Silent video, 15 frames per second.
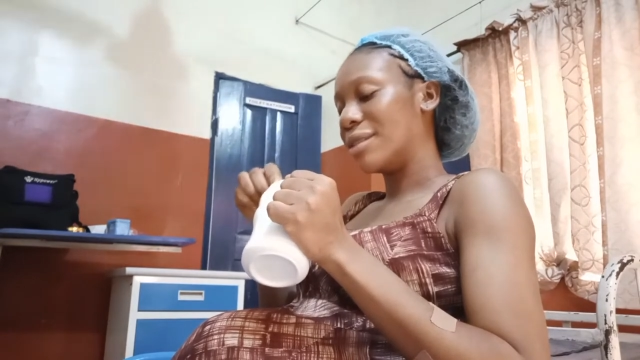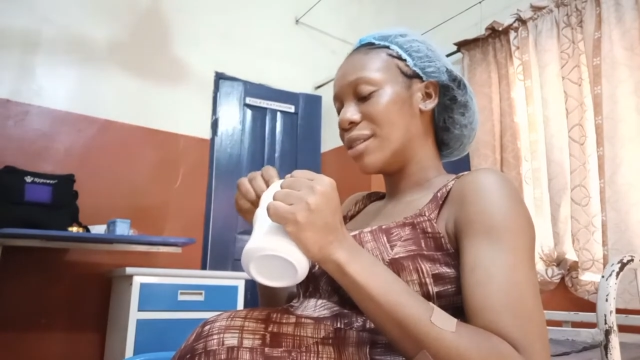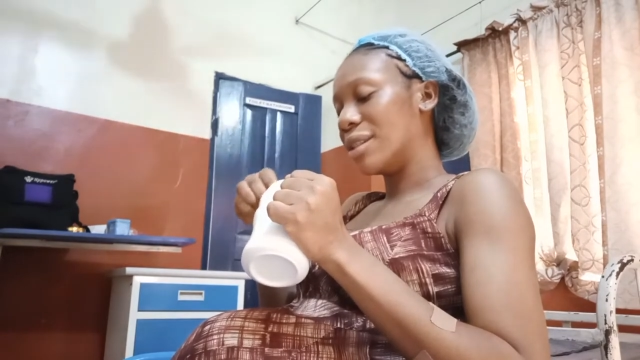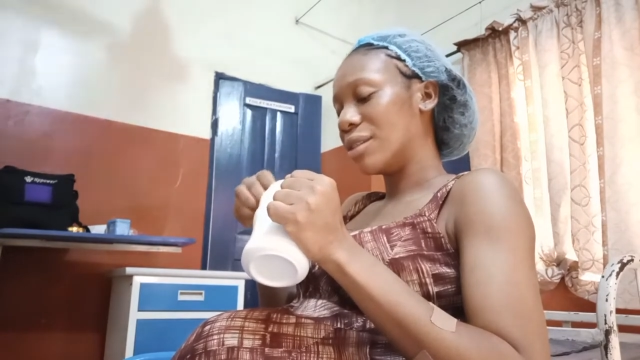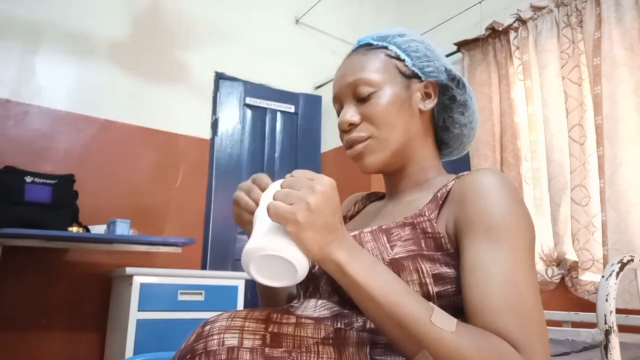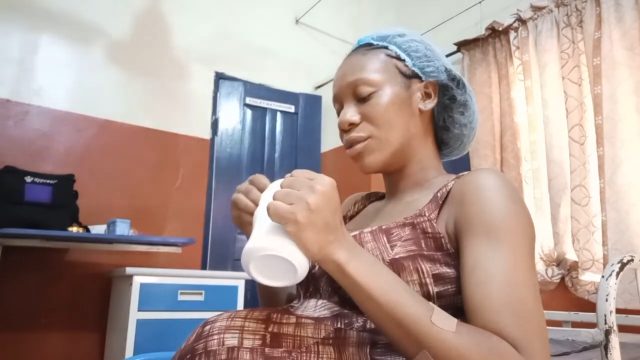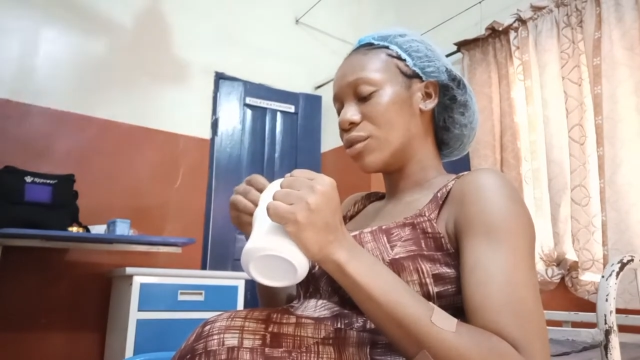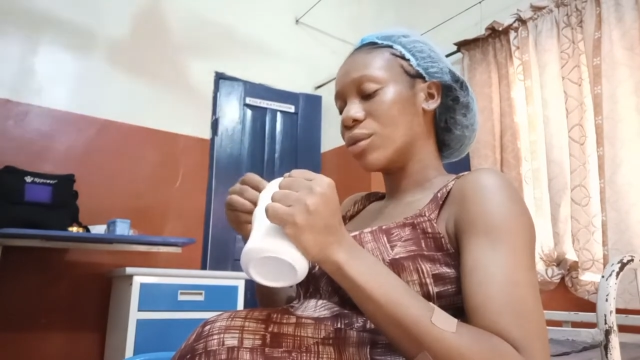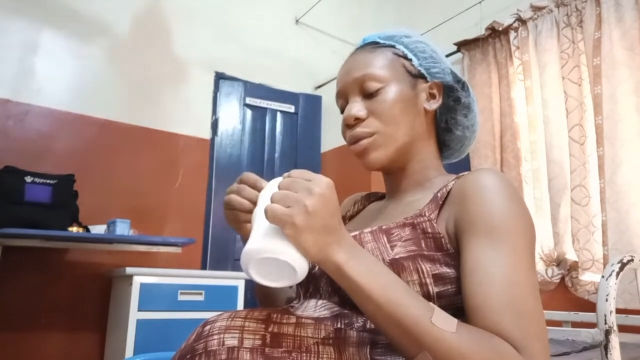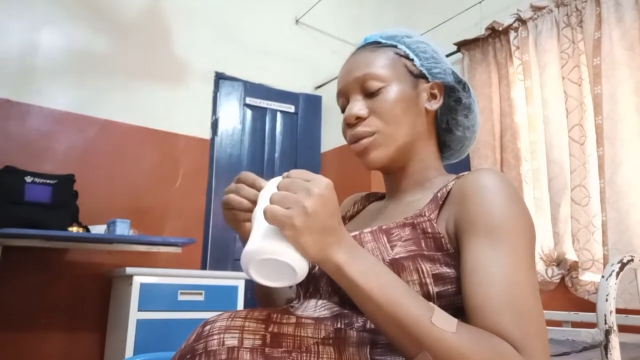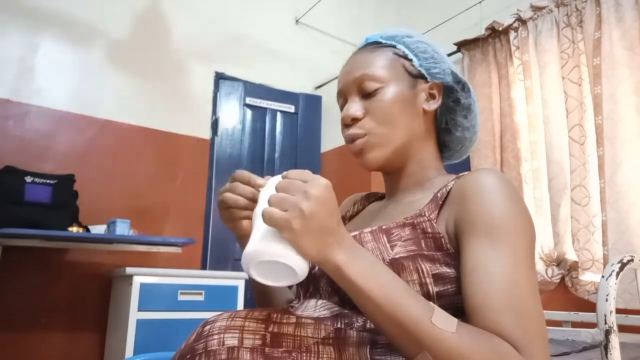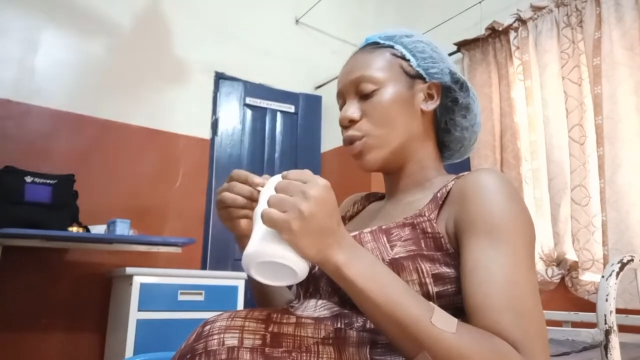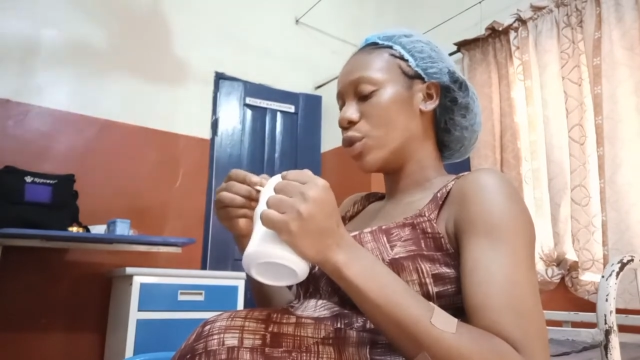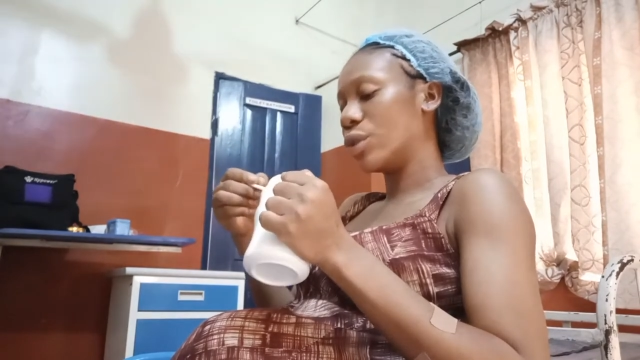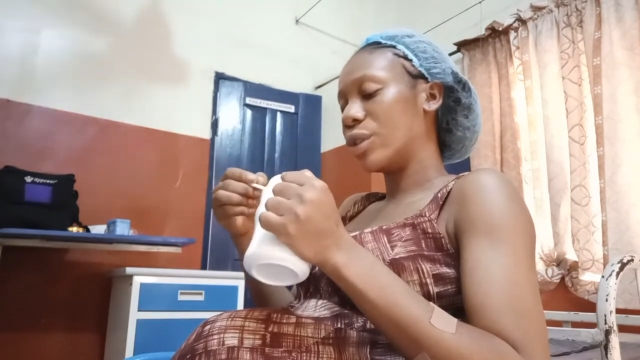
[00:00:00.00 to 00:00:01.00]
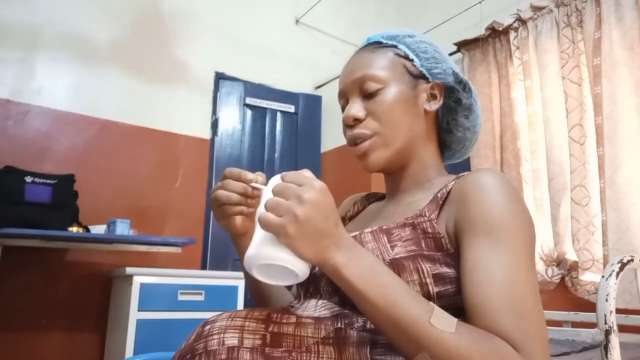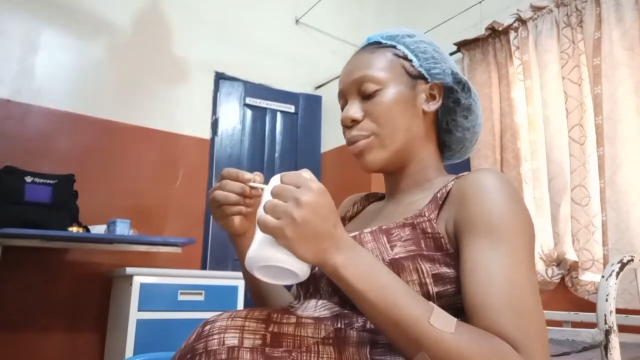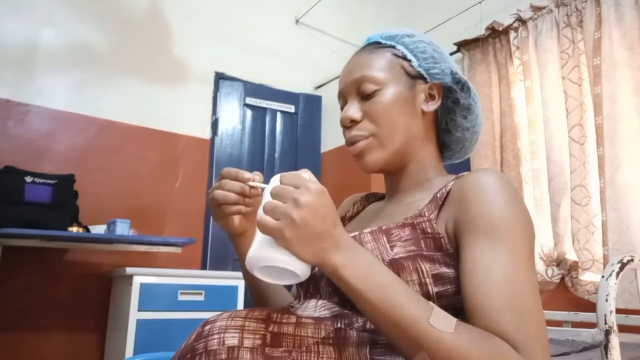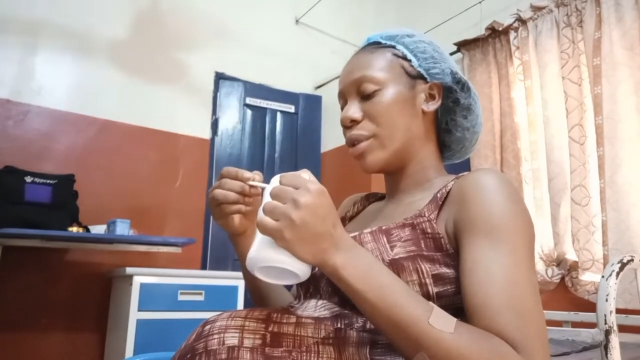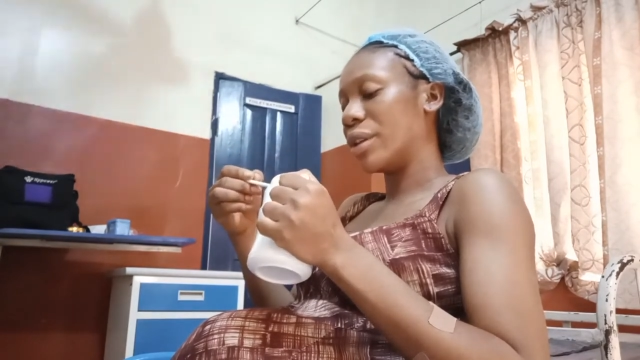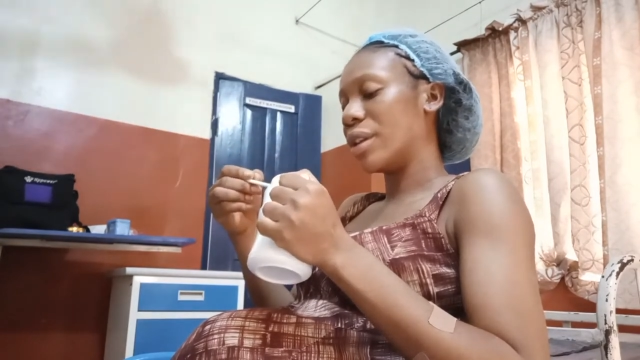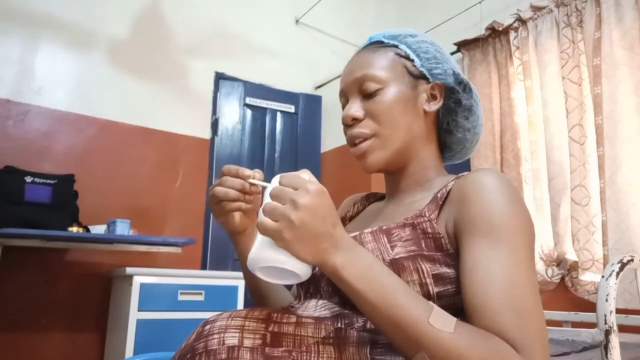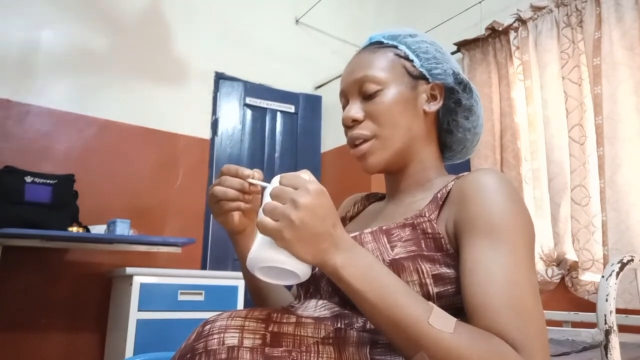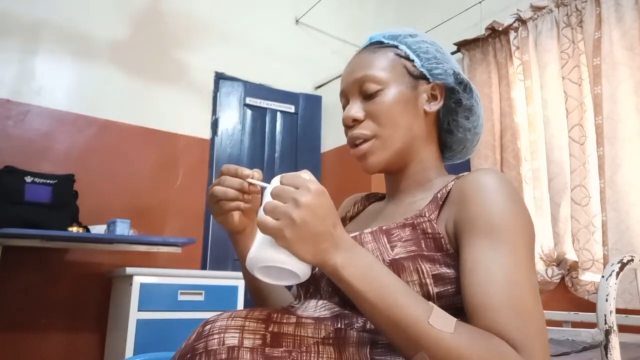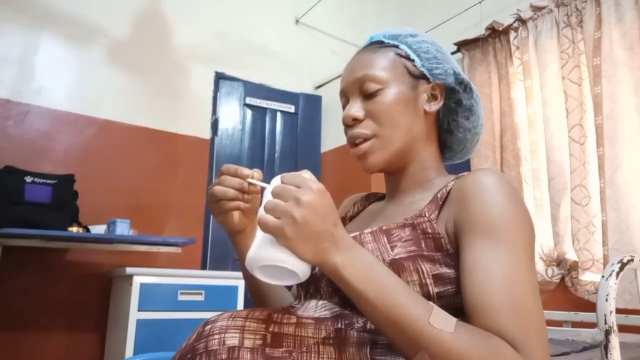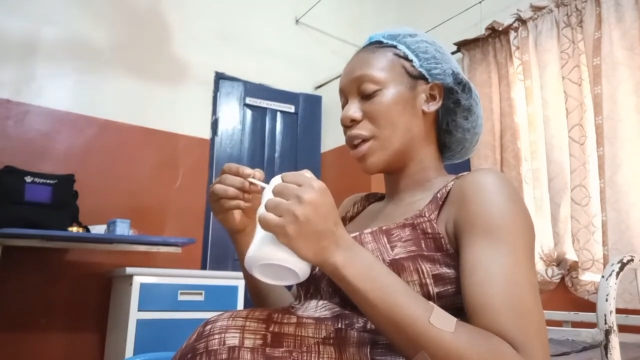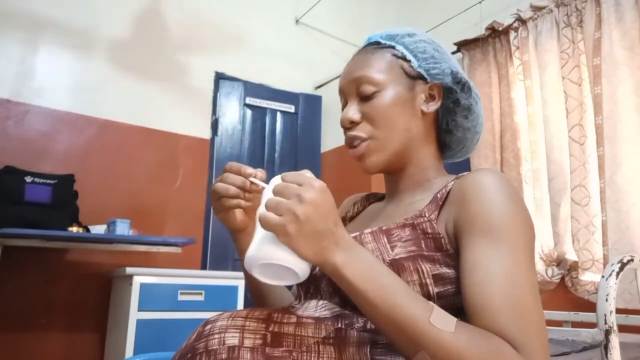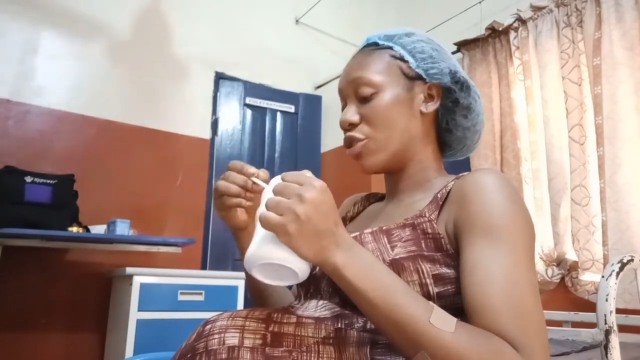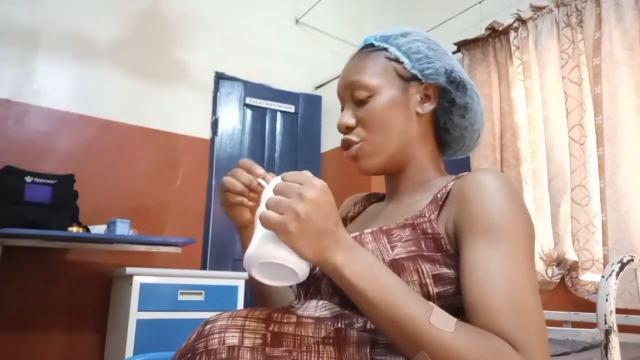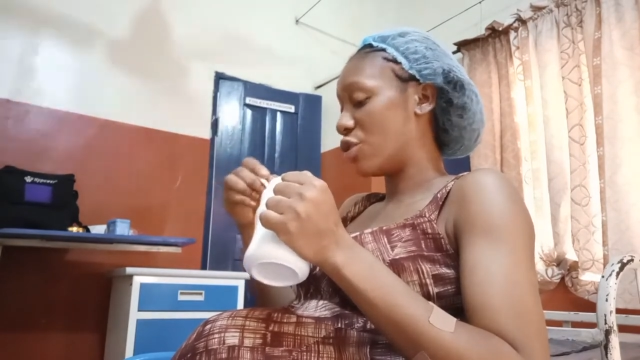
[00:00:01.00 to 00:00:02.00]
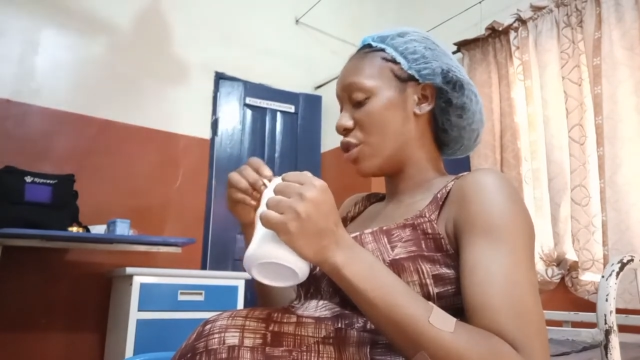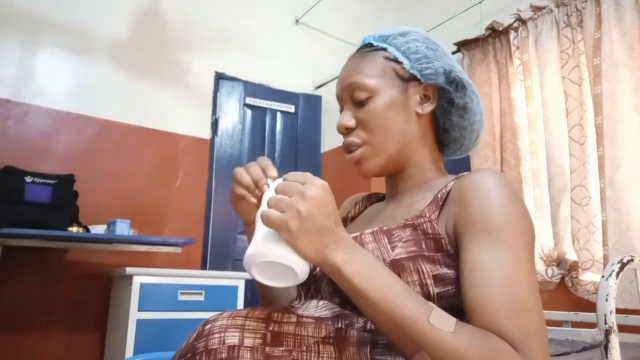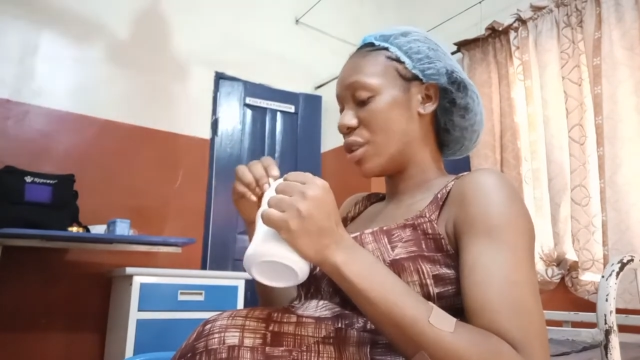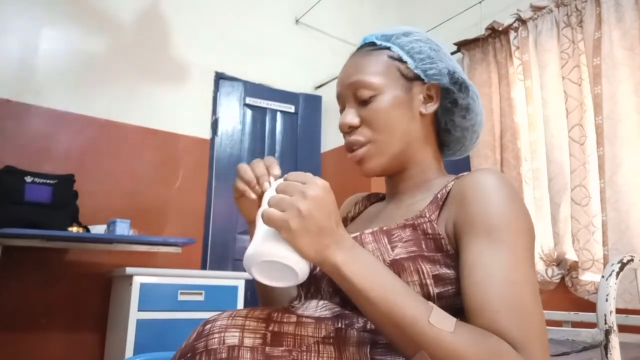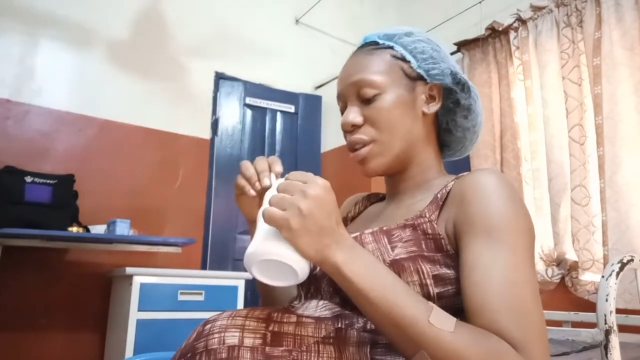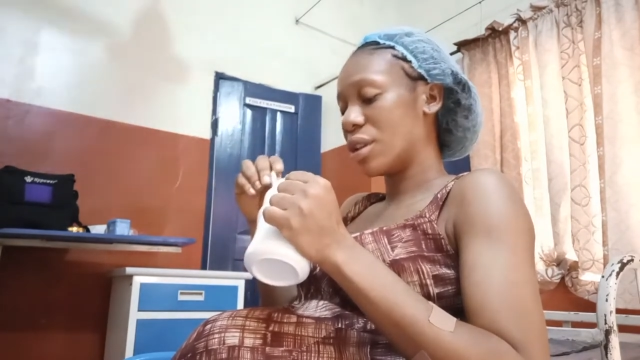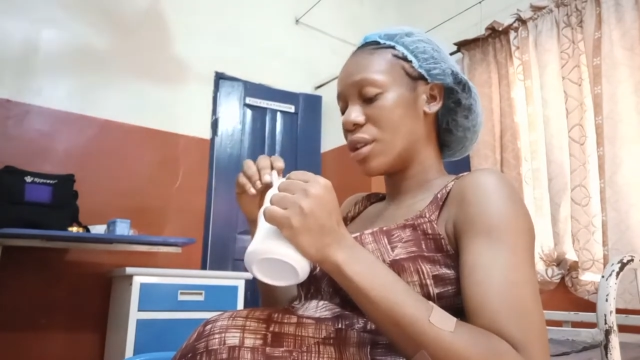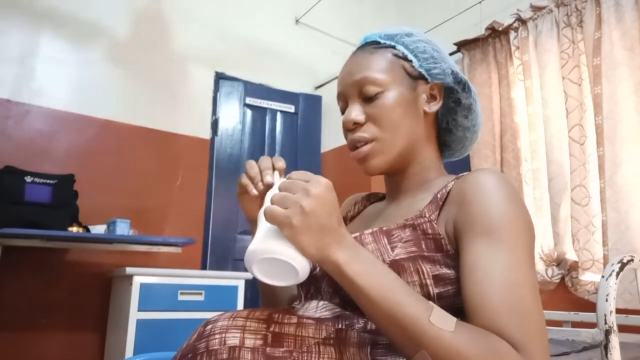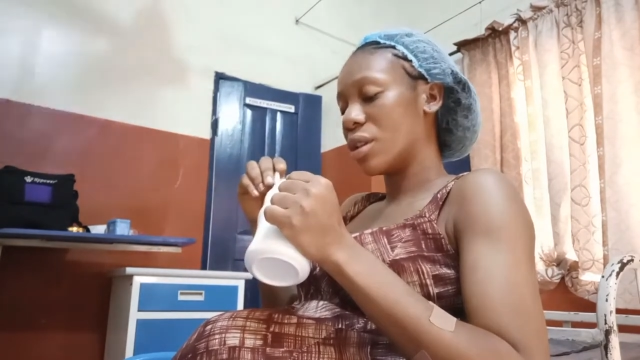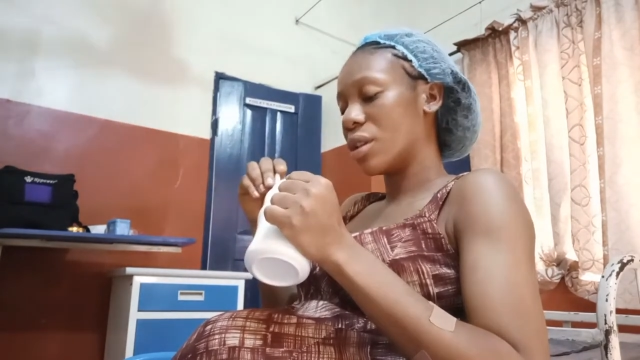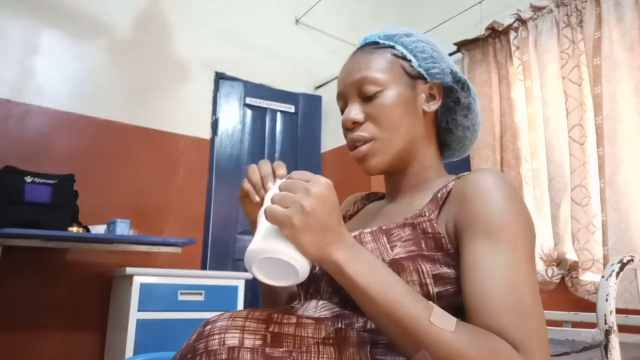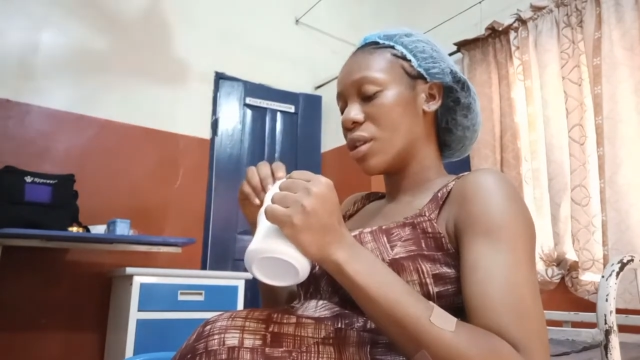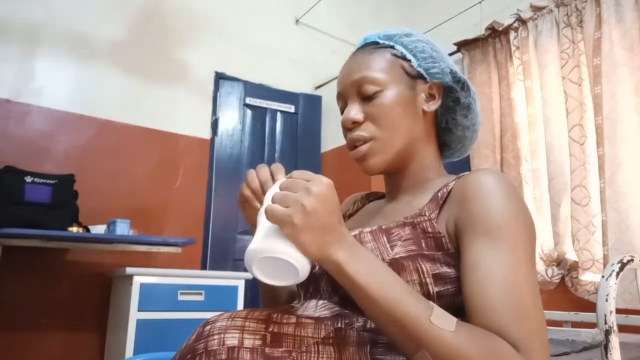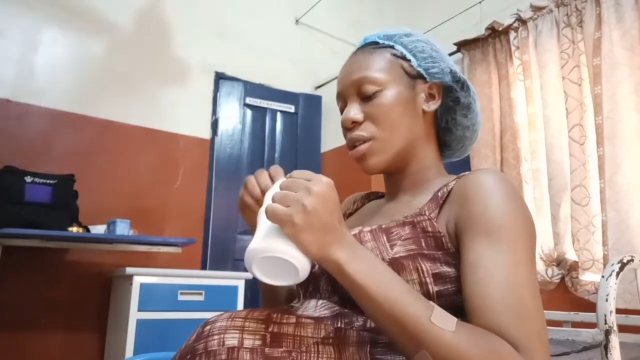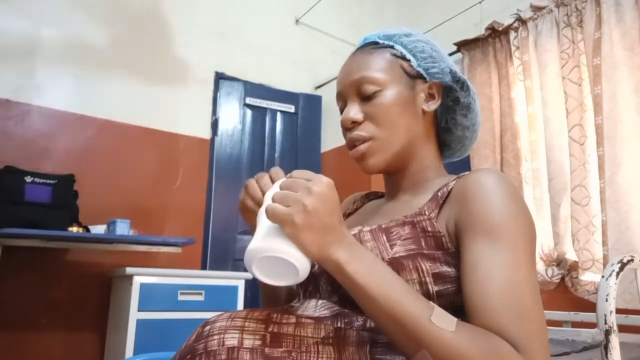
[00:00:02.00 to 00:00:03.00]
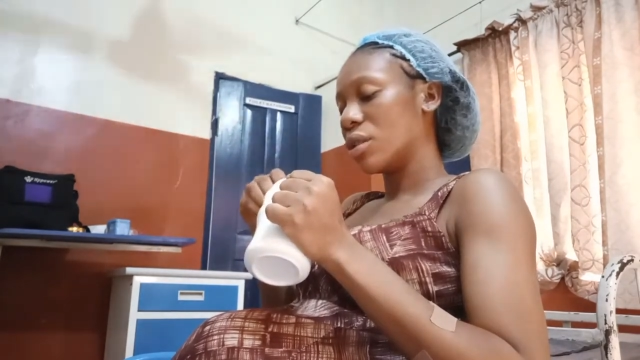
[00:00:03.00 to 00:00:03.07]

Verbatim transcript: I was given Lipton to take.